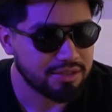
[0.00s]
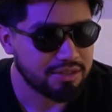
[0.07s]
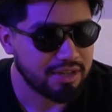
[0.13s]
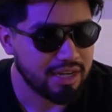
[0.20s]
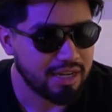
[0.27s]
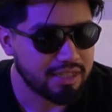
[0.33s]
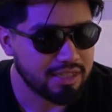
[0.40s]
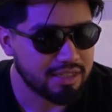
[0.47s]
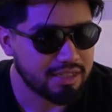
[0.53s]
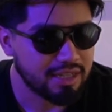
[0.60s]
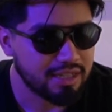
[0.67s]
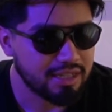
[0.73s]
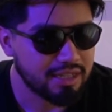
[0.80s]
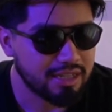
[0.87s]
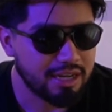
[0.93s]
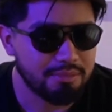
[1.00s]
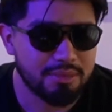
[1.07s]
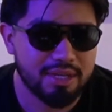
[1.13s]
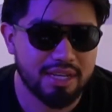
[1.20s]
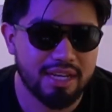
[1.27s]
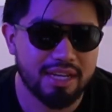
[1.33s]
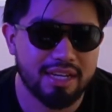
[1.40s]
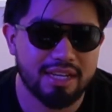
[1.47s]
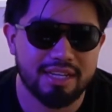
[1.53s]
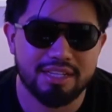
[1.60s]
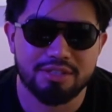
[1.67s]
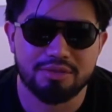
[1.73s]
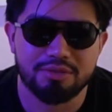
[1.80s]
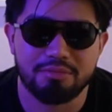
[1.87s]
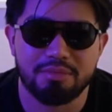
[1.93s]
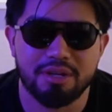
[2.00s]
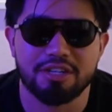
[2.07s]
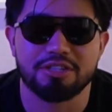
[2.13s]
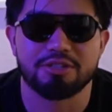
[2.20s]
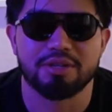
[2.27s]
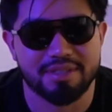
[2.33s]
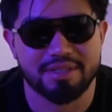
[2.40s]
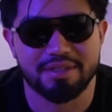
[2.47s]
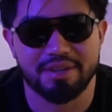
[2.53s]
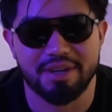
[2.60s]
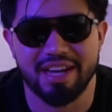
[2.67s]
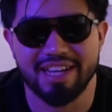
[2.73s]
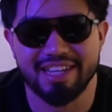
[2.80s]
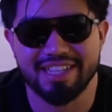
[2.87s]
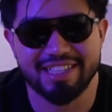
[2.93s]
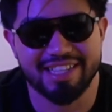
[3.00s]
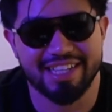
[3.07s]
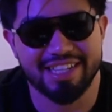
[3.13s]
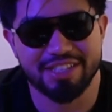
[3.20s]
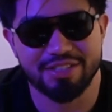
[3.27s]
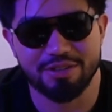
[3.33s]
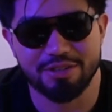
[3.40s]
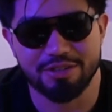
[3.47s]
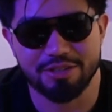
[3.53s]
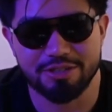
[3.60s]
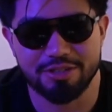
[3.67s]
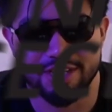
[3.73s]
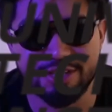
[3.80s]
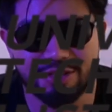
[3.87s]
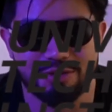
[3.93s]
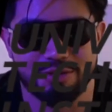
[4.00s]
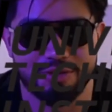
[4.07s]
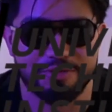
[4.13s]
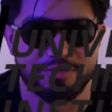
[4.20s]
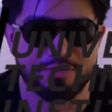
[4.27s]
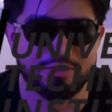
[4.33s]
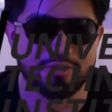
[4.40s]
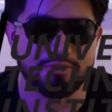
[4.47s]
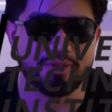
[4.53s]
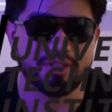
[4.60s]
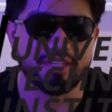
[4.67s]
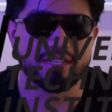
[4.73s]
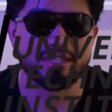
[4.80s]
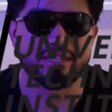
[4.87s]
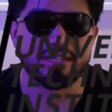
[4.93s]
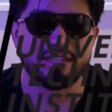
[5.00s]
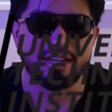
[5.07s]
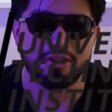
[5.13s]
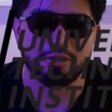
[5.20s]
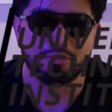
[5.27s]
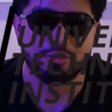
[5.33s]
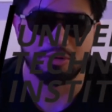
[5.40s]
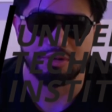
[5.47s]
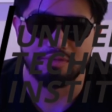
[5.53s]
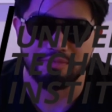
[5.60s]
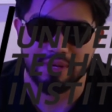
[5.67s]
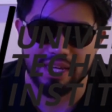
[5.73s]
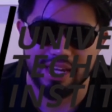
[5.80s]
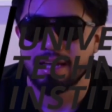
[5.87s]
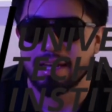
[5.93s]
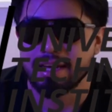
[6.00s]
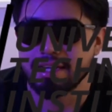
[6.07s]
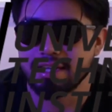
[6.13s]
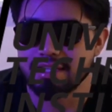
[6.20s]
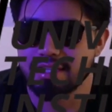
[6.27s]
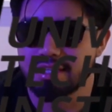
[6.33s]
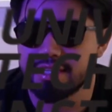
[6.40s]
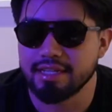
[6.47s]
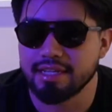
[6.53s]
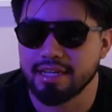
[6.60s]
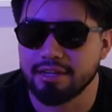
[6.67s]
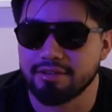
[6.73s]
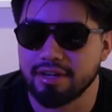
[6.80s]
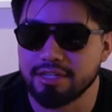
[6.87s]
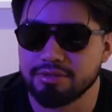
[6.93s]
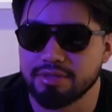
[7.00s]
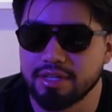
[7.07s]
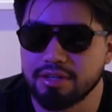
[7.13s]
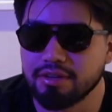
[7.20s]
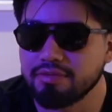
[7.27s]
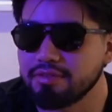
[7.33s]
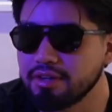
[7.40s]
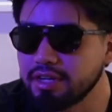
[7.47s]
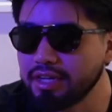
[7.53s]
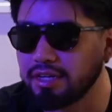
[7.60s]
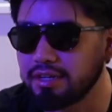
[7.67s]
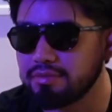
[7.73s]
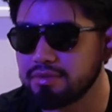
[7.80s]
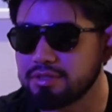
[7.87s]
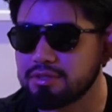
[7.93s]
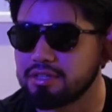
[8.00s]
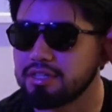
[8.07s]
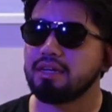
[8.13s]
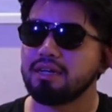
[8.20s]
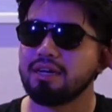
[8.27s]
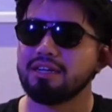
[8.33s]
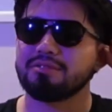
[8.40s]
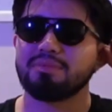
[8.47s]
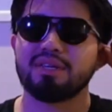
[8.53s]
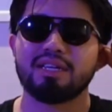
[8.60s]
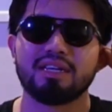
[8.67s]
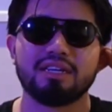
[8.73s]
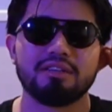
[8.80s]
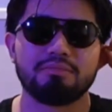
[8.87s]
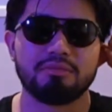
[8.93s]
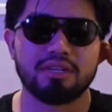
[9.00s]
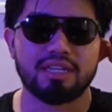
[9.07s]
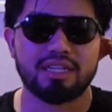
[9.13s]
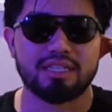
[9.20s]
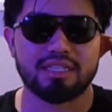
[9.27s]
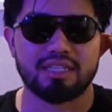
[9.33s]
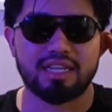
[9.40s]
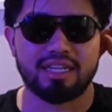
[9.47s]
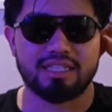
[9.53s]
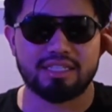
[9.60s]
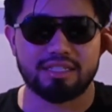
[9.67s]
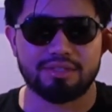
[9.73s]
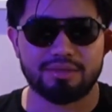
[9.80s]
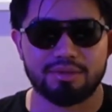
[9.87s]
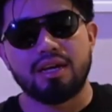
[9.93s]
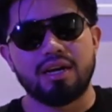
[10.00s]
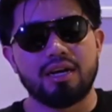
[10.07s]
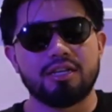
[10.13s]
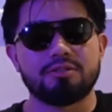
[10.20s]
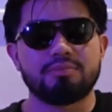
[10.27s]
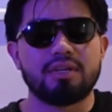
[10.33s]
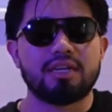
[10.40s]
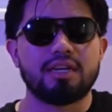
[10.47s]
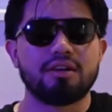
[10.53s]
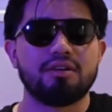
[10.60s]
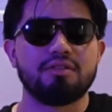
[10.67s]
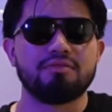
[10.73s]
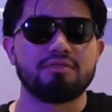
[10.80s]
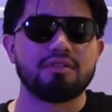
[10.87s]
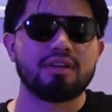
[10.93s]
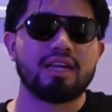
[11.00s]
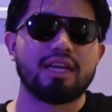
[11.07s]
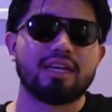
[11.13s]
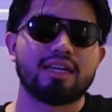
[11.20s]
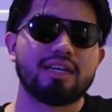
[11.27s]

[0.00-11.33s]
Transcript: I decided, let me get into a better trade. So I decided to go to trade school to be an automotive mechanic. And I did. I graduated over a year. It was good. I was making good money as a 19-year-old. I was making over like